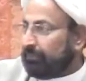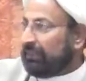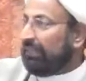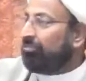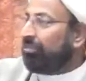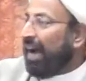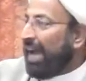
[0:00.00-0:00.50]

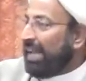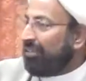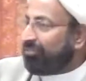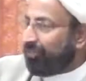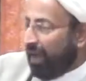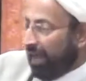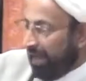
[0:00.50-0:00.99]
the
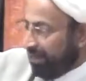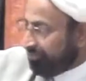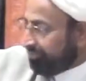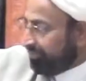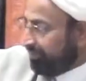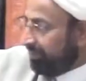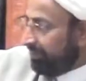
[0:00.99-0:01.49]
wife
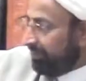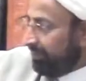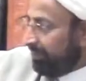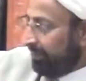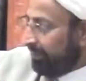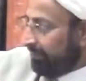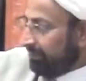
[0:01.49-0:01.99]
of
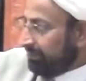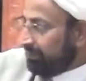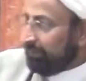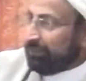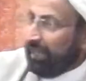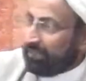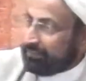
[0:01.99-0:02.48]

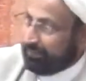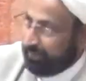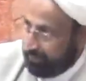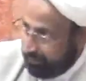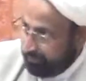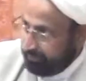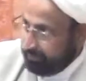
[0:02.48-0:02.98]

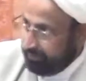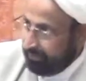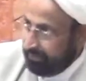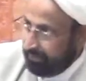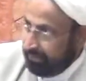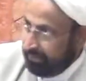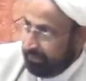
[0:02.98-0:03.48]
Yasir,
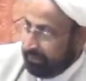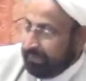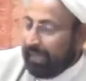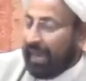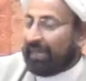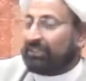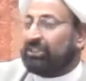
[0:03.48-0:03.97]

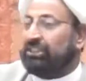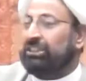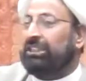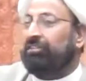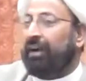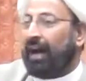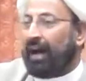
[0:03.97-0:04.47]
and
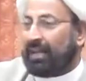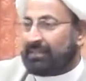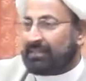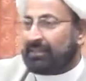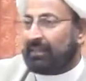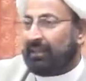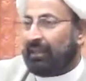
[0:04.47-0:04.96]
she
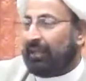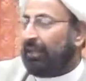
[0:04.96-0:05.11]
was